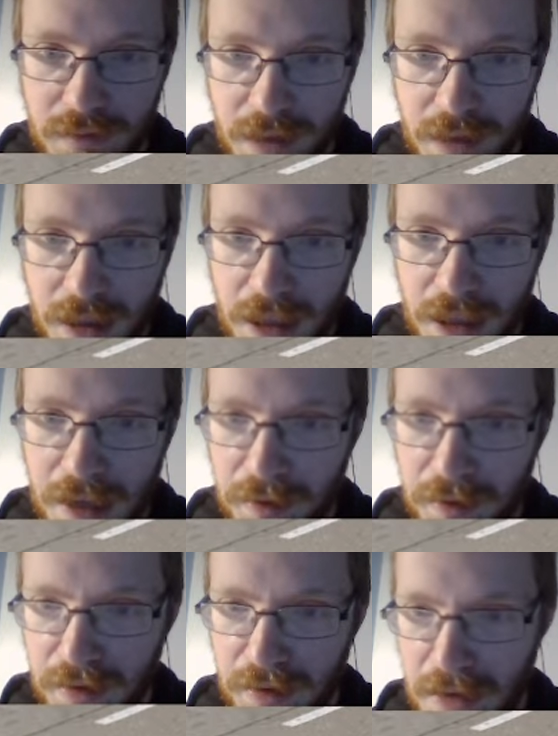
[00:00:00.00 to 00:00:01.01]
it's
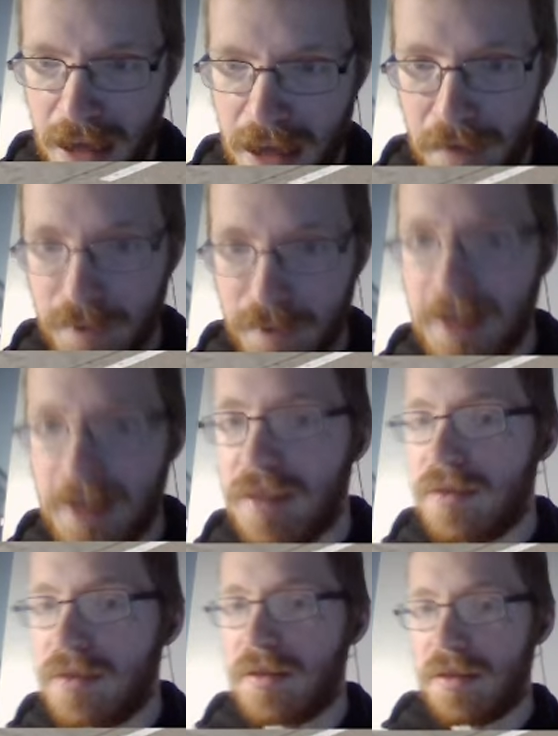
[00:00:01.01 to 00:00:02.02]
yeah from a
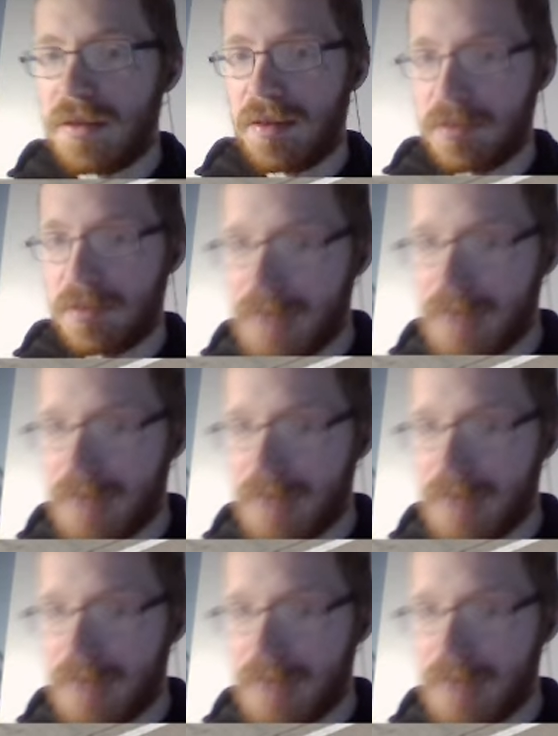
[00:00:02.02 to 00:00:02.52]
distance it's really